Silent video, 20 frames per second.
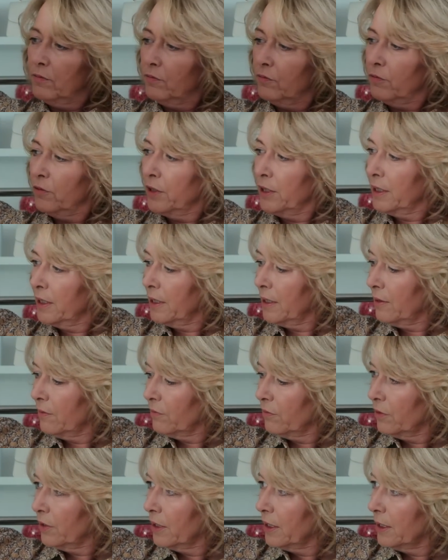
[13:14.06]
Really,
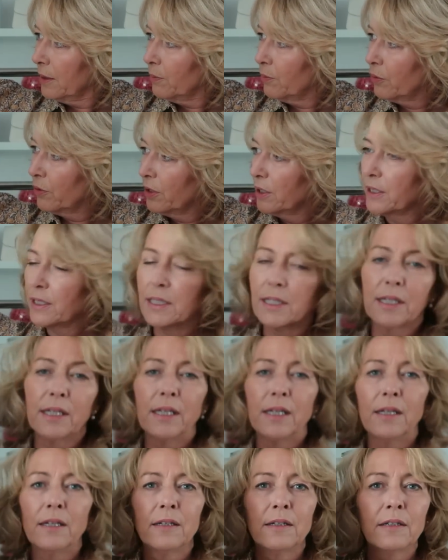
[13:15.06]
really
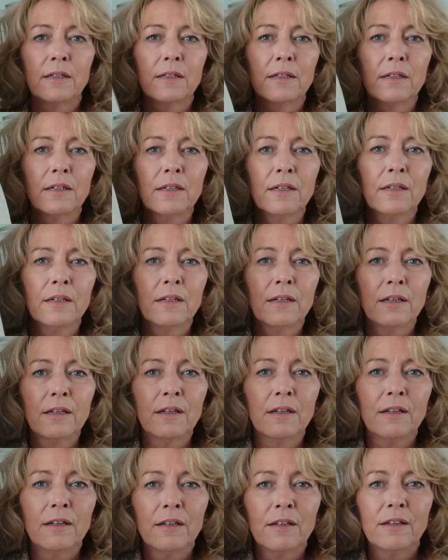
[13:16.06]
pretty.
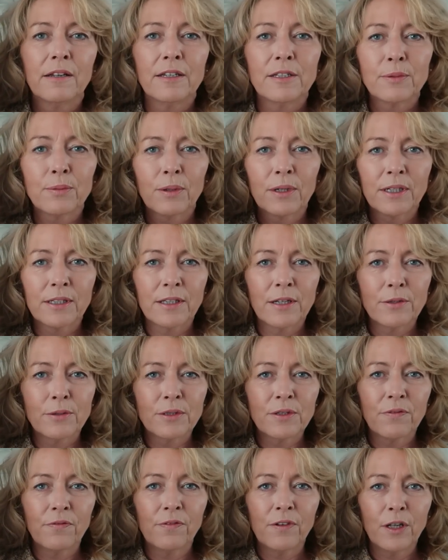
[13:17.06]
It's one of
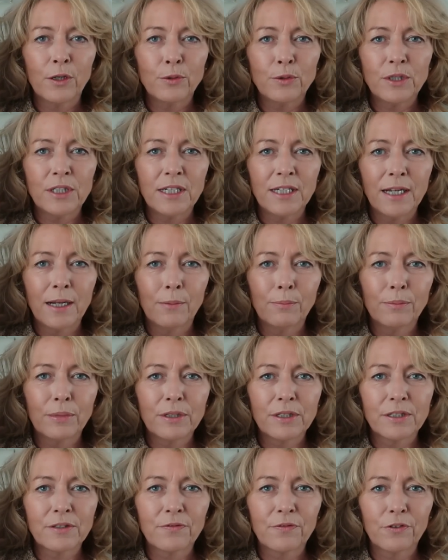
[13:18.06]
those floaty
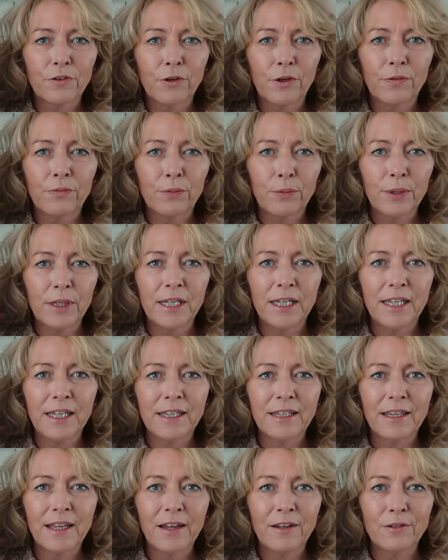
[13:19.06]
numbers for if we
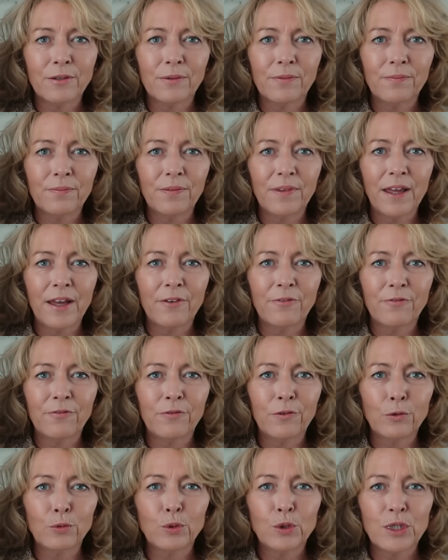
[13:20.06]
hit that
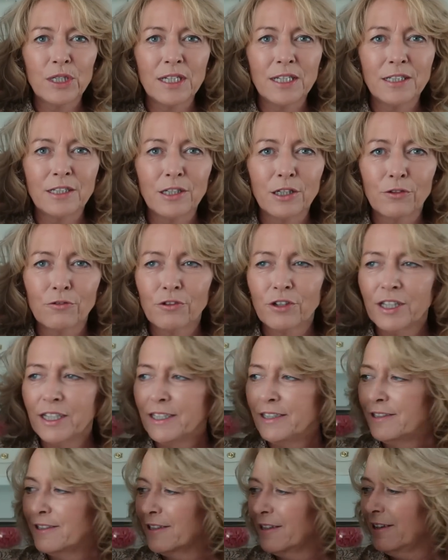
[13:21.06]
40
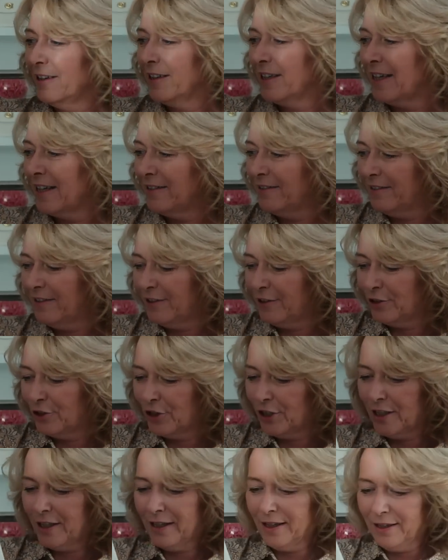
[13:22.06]
degrees again
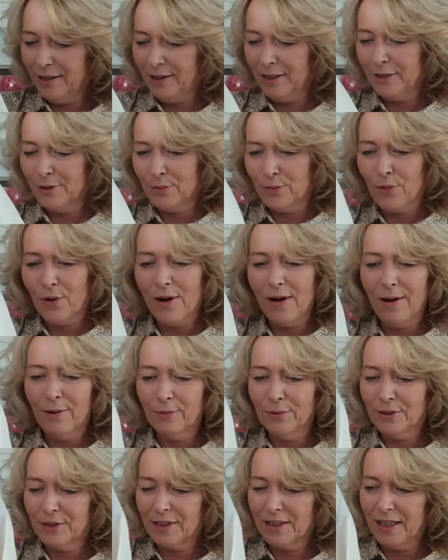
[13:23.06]
this year, is what
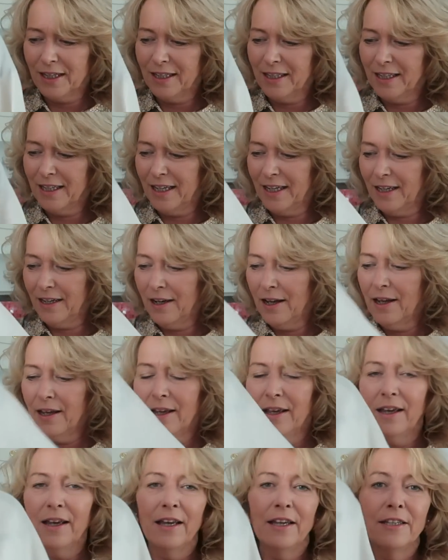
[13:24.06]
I was thinking.
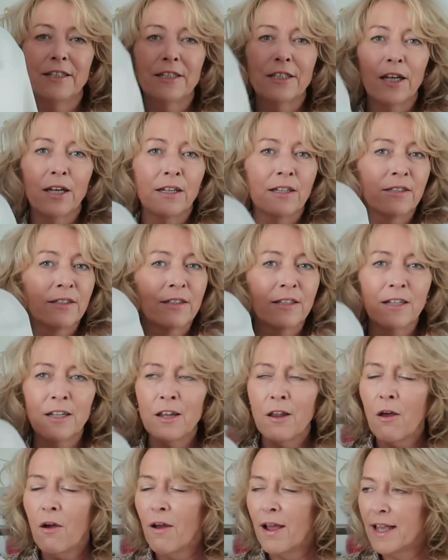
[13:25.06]
It's as
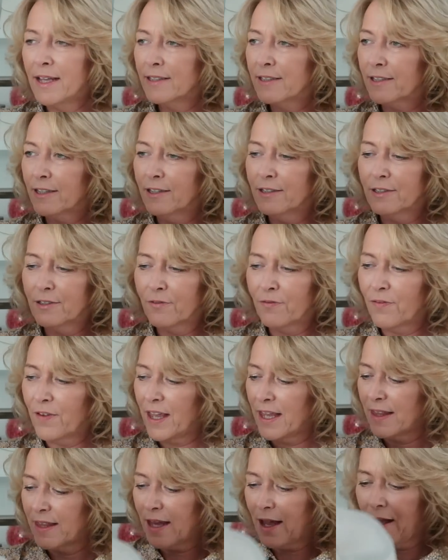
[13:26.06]
light as a
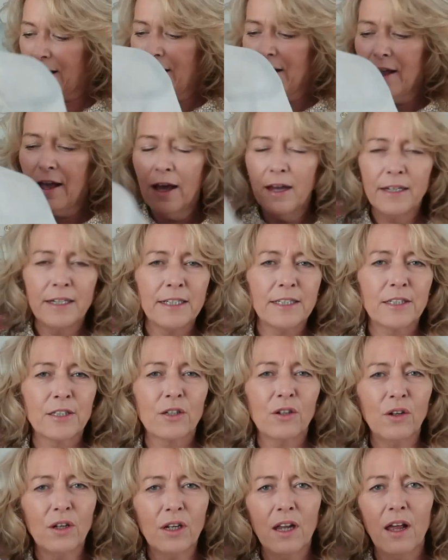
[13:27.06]
feather, and it's
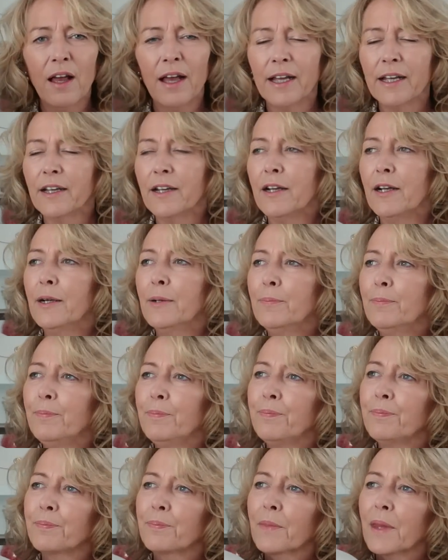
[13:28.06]
got like
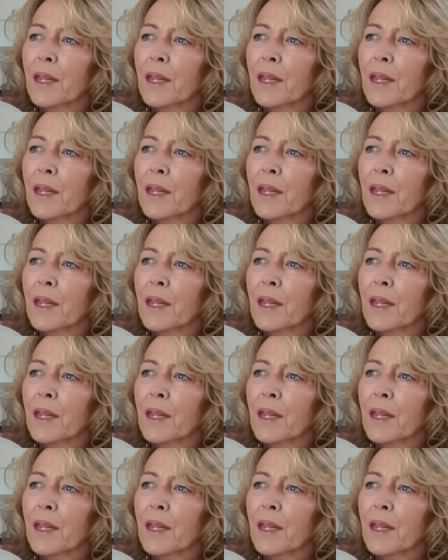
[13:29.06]
a